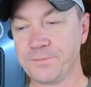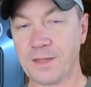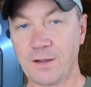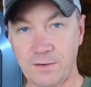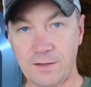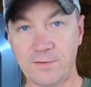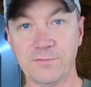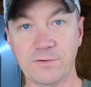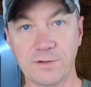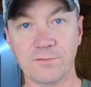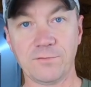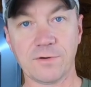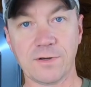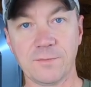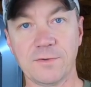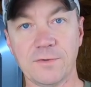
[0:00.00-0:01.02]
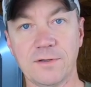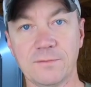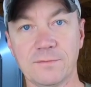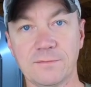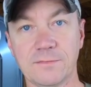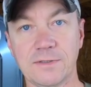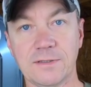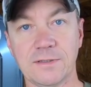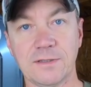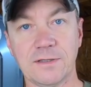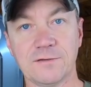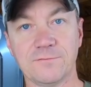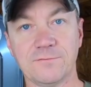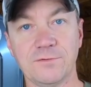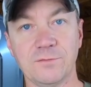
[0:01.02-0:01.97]
I'll have another one coming up in the
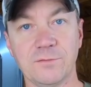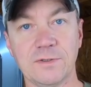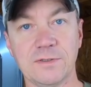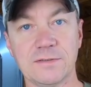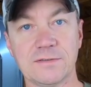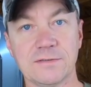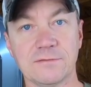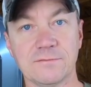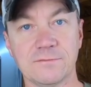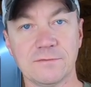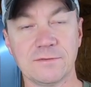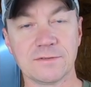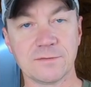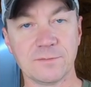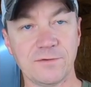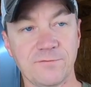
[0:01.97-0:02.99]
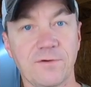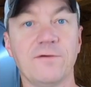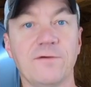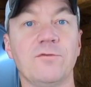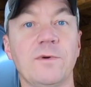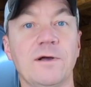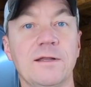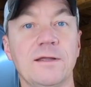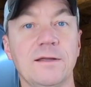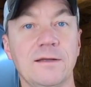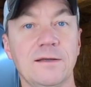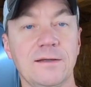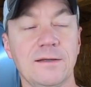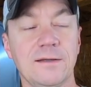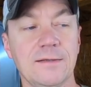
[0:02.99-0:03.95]
next few weeks. It's gonna be for everybody.
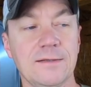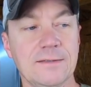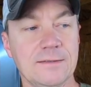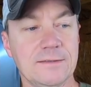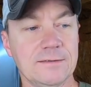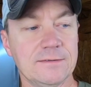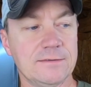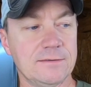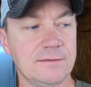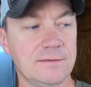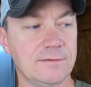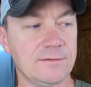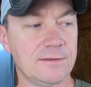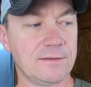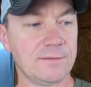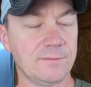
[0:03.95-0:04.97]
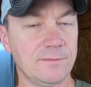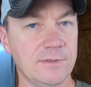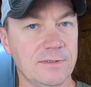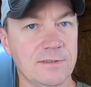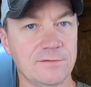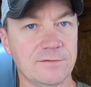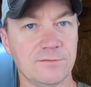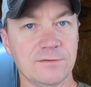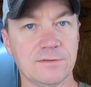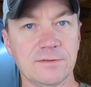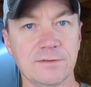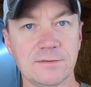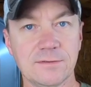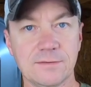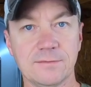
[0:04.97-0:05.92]
So, but this one
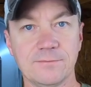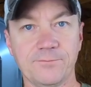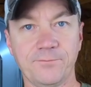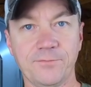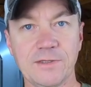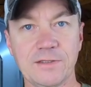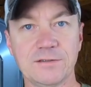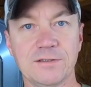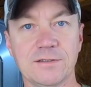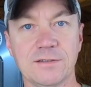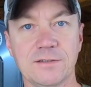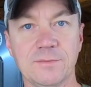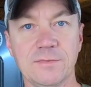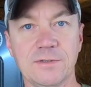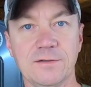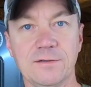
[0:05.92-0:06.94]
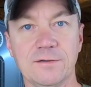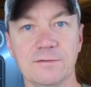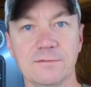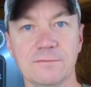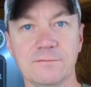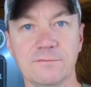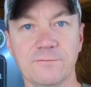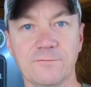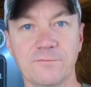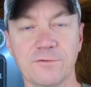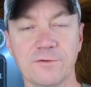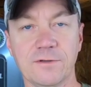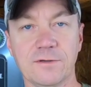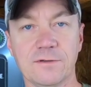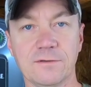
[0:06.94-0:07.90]
is just gonna be for
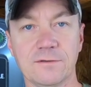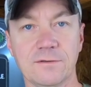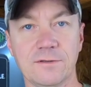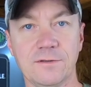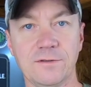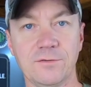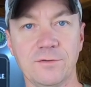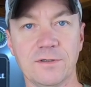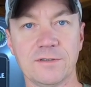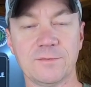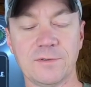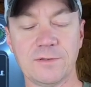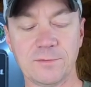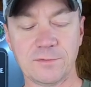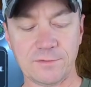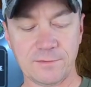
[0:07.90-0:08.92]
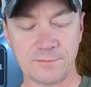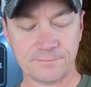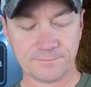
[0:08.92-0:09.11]
the U.S. people.